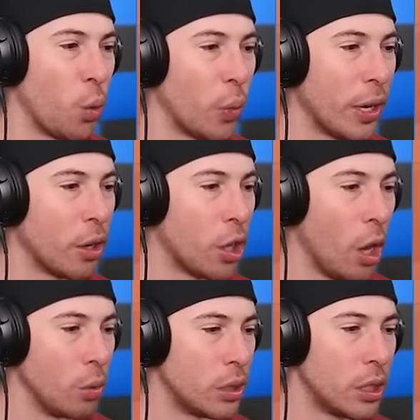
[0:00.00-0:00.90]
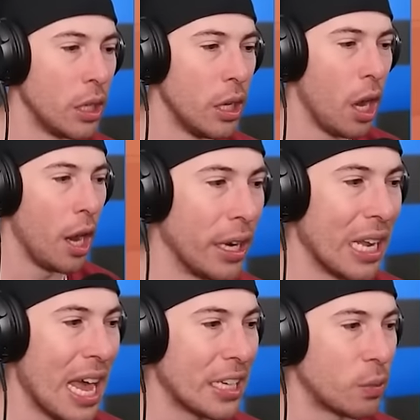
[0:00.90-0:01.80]
a real ghost.
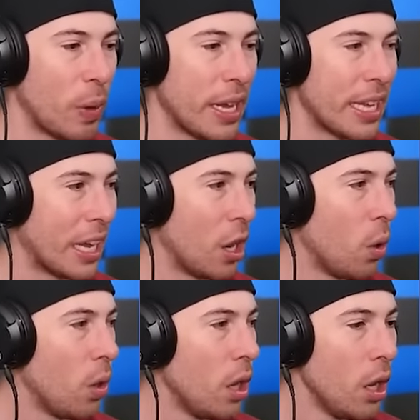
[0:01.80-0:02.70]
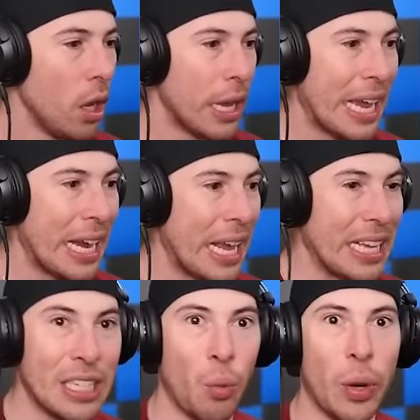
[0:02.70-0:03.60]
Unless, wait, yellow? It
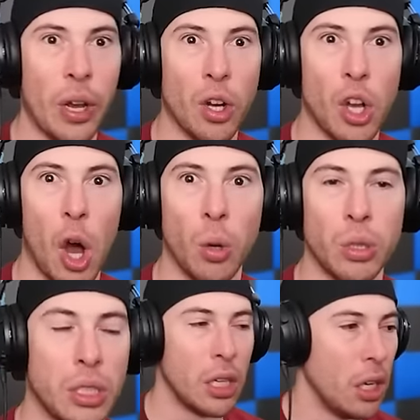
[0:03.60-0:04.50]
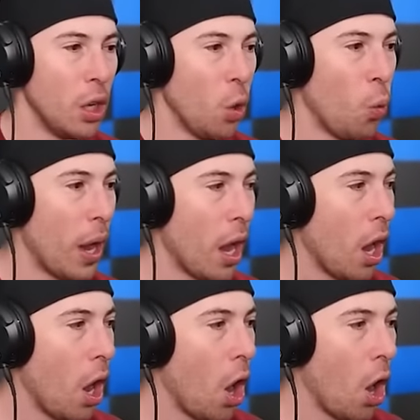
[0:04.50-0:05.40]
is a real ghost. What
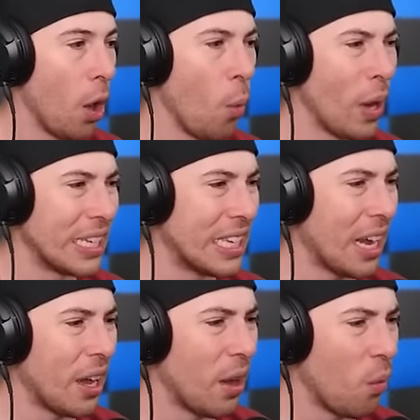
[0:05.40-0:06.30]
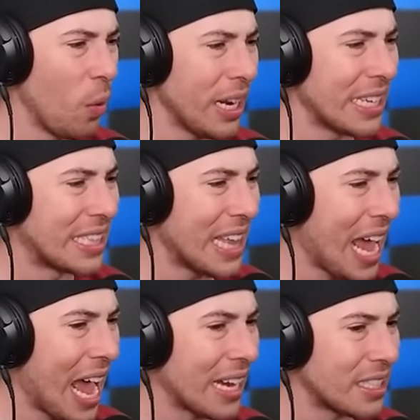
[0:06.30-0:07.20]
is that? What is
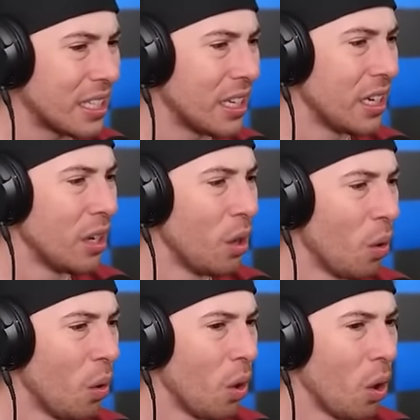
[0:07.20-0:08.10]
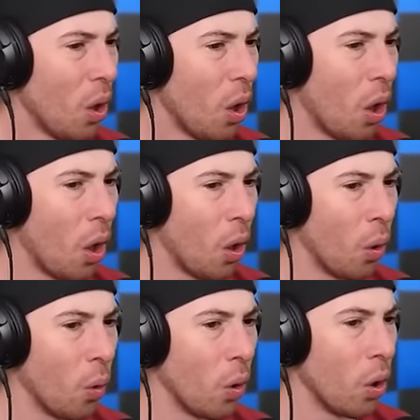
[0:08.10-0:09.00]
that?
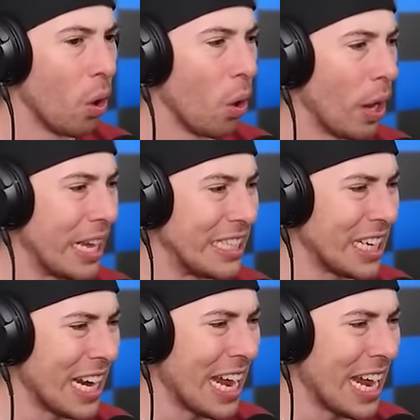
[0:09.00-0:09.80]
Uh-oh. Is he gonna